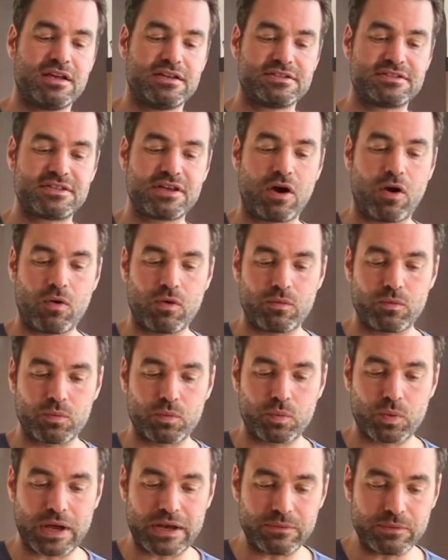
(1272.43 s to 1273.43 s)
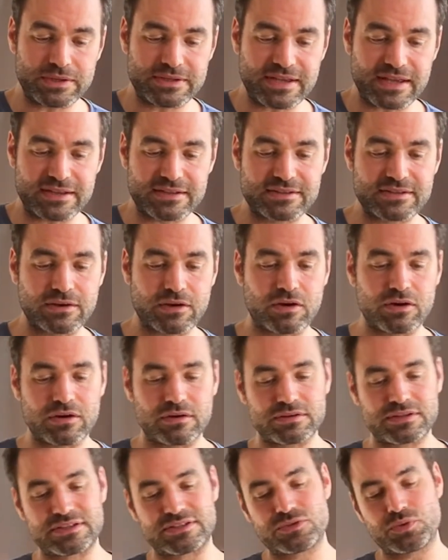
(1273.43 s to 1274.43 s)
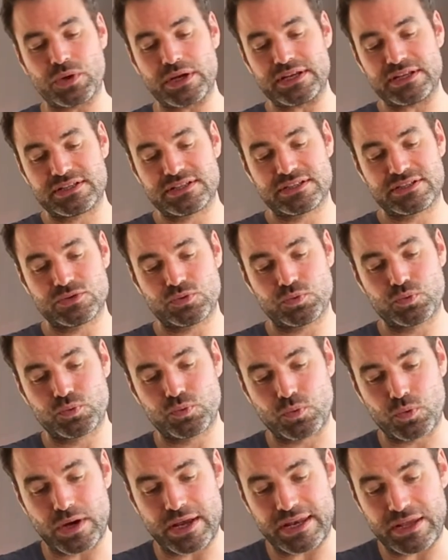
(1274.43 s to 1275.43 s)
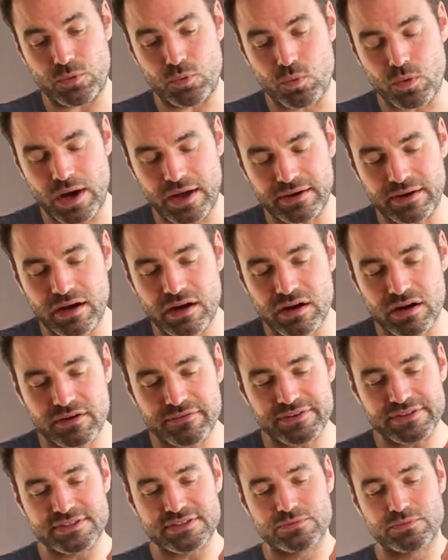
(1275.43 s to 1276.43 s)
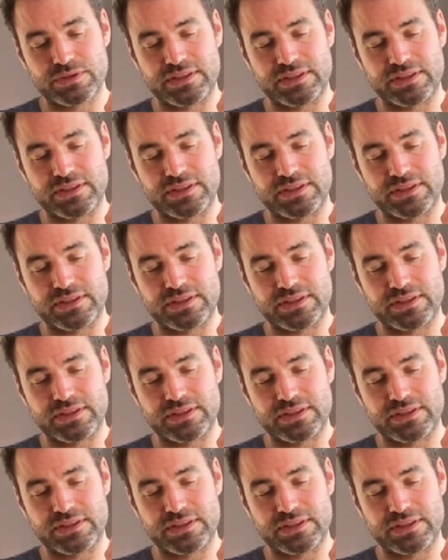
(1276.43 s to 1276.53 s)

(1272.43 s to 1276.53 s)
So when we take the 2021 harvest,